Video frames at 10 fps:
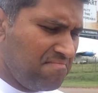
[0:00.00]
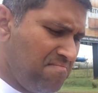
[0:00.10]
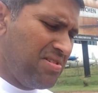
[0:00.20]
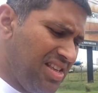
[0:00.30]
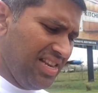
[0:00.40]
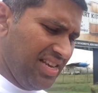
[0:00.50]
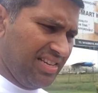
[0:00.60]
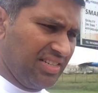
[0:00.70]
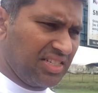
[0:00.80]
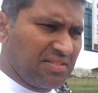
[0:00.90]

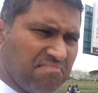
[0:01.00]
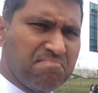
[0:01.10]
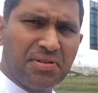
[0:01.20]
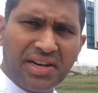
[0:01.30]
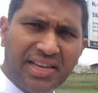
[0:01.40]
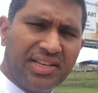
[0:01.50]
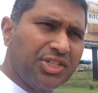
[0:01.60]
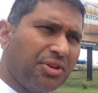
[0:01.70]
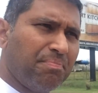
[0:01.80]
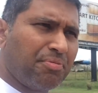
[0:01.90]
millions and billions
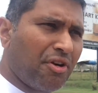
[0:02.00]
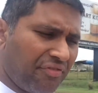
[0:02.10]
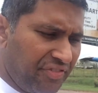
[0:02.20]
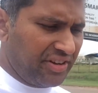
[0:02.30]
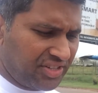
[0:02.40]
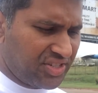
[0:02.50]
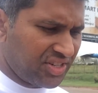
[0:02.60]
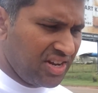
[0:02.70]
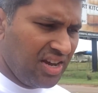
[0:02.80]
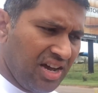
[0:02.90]
of profits
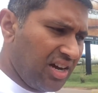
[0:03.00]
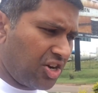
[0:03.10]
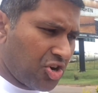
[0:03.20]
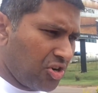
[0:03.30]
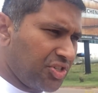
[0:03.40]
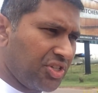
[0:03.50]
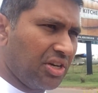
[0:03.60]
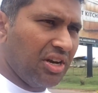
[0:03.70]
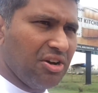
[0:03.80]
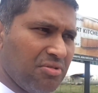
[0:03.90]
across the
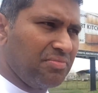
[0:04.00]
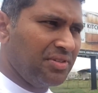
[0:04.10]
globe.